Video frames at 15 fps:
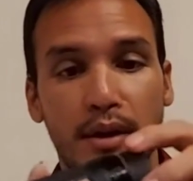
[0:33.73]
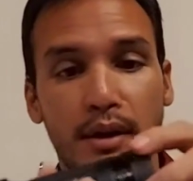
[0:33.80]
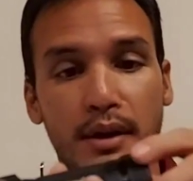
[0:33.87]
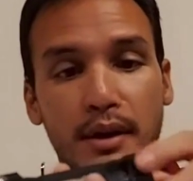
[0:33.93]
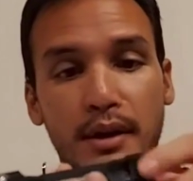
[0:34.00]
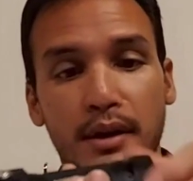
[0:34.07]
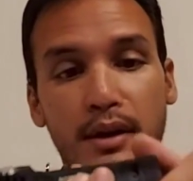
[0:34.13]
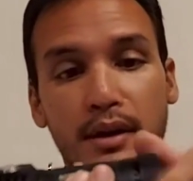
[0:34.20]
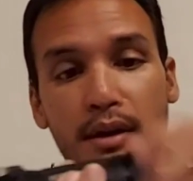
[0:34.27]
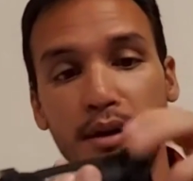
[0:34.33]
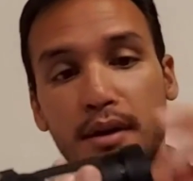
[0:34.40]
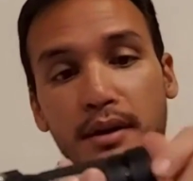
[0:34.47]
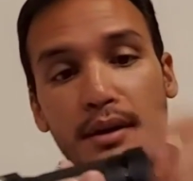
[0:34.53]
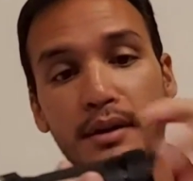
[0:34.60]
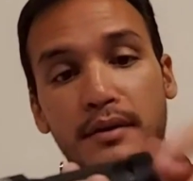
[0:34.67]

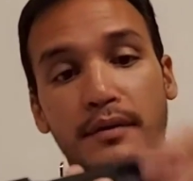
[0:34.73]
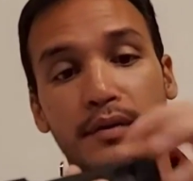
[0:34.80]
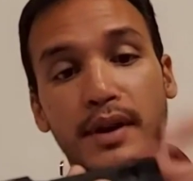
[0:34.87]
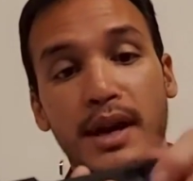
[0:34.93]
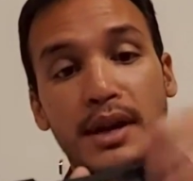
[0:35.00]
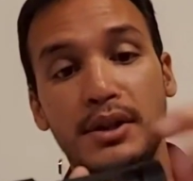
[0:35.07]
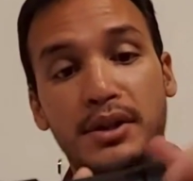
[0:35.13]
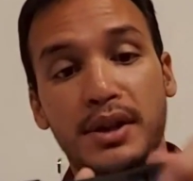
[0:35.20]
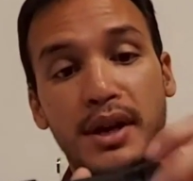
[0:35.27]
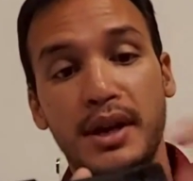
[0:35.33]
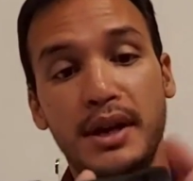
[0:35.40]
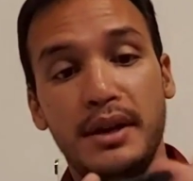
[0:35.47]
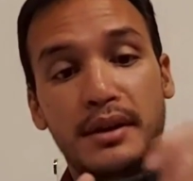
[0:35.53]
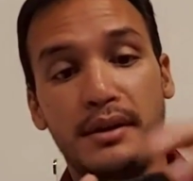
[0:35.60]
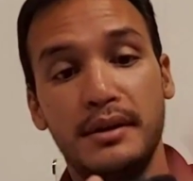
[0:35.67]
The
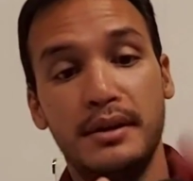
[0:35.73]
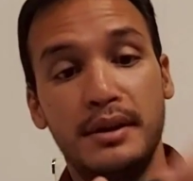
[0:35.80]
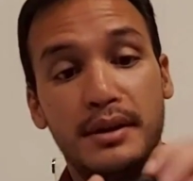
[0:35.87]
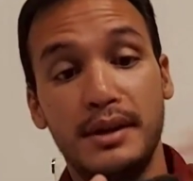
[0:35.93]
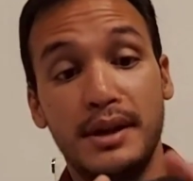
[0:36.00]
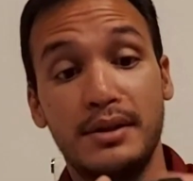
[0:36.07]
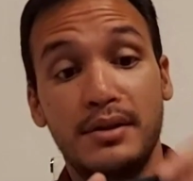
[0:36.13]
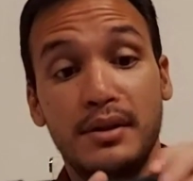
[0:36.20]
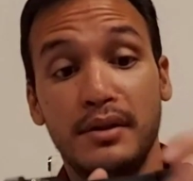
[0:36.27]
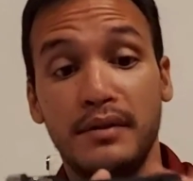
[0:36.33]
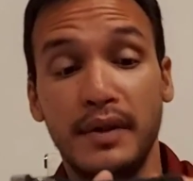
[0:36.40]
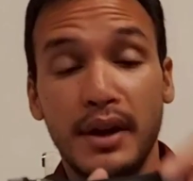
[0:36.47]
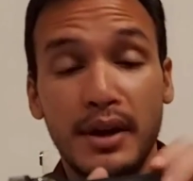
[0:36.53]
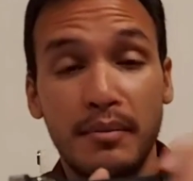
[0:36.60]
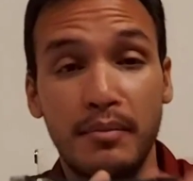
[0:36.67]
flashlight is actually
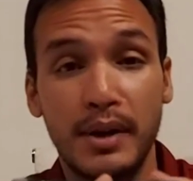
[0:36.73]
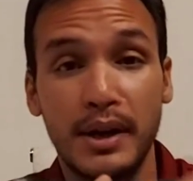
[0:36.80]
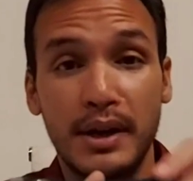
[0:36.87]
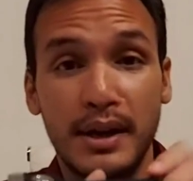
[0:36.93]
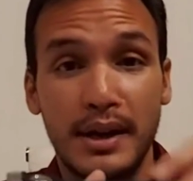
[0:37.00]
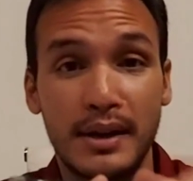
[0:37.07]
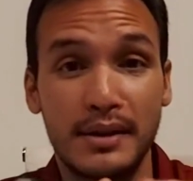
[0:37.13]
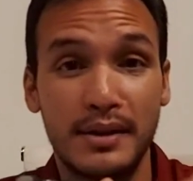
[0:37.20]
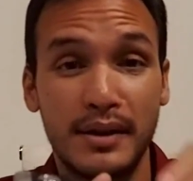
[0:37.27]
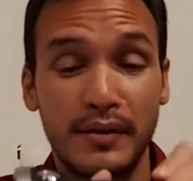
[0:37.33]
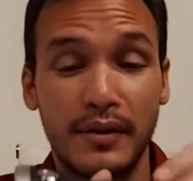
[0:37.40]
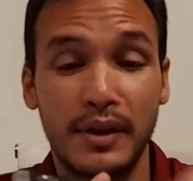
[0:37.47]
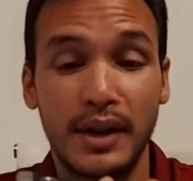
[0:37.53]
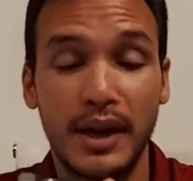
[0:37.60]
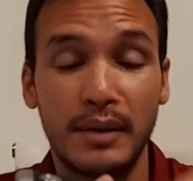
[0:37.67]
very bright. It has
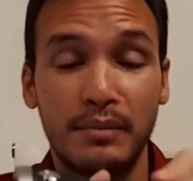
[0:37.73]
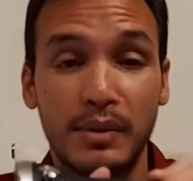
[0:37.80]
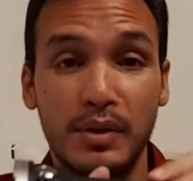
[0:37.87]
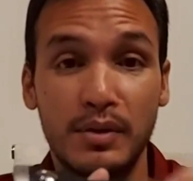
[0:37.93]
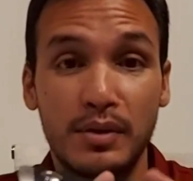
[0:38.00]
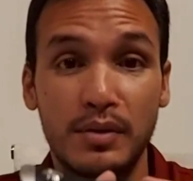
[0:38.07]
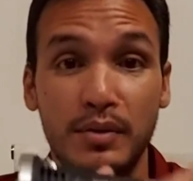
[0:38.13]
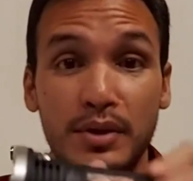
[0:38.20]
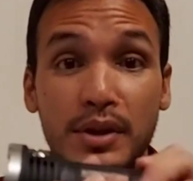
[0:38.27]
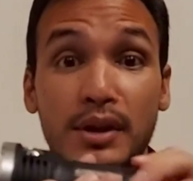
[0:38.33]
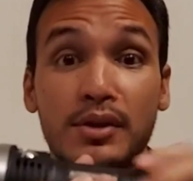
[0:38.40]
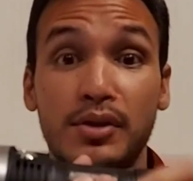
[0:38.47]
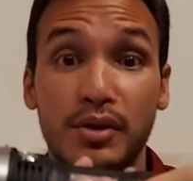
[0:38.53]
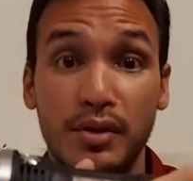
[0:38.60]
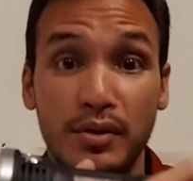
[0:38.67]
different light modes, which I'll
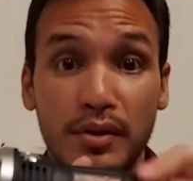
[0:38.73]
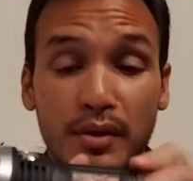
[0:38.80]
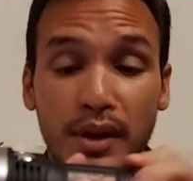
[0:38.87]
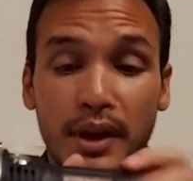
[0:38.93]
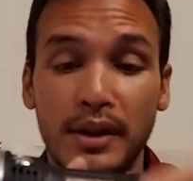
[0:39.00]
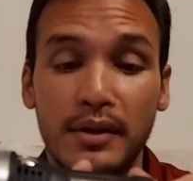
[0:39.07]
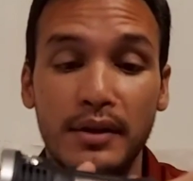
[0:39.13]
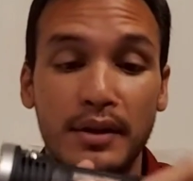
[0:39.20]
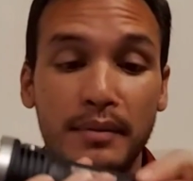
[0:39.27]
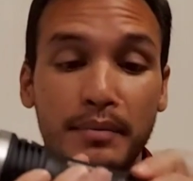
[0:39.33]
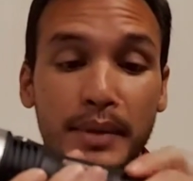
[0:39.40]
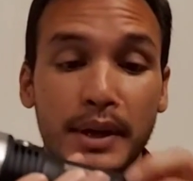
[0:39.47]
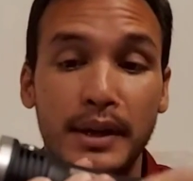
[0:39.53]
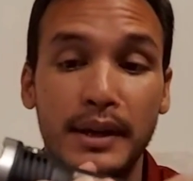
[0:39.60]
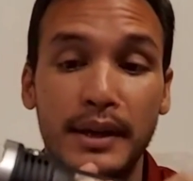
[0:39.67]
show you later a
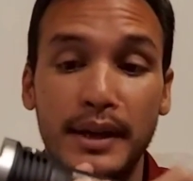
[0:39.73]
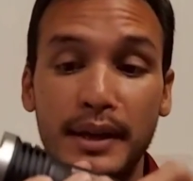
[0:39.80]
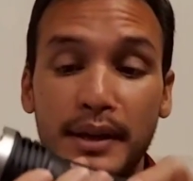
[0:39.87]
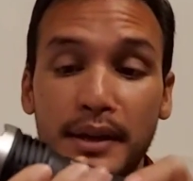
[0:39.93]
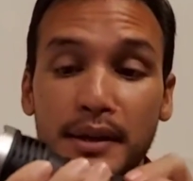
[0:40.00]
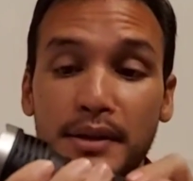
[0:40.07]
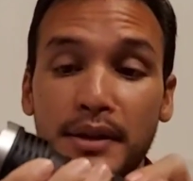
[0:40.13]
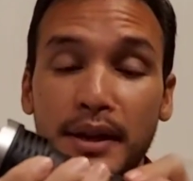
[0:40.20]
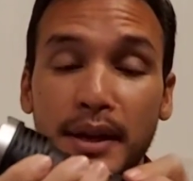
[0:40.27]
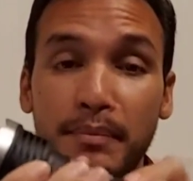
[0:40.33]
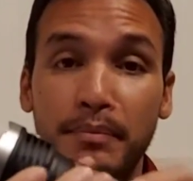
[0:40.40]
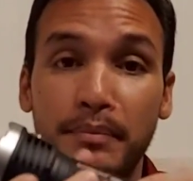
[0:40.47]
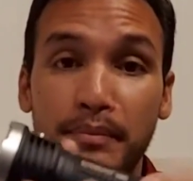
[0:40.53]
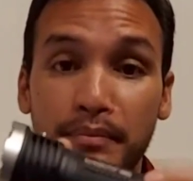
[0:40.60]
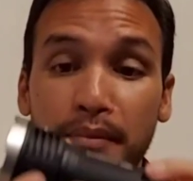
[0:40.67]
bit in this
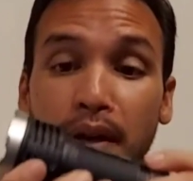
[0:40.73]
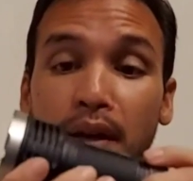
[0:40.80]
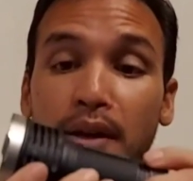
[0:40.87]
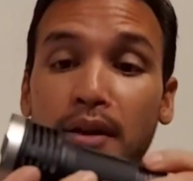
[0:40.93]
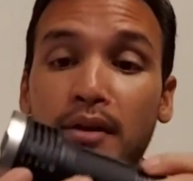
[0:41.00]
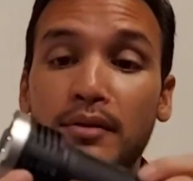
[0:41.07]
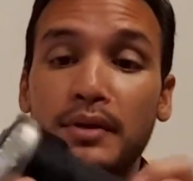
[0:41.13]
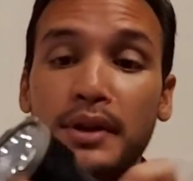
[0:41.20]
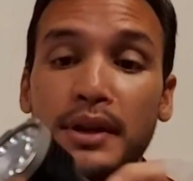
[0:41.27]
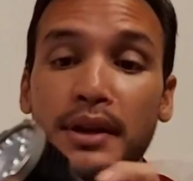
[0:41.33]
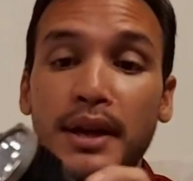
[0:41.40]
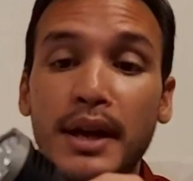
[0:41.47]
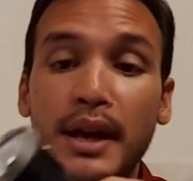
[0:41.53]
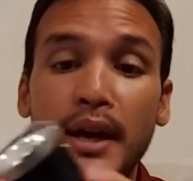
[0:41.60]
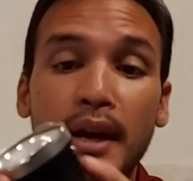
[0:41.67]
clip. I'll include it.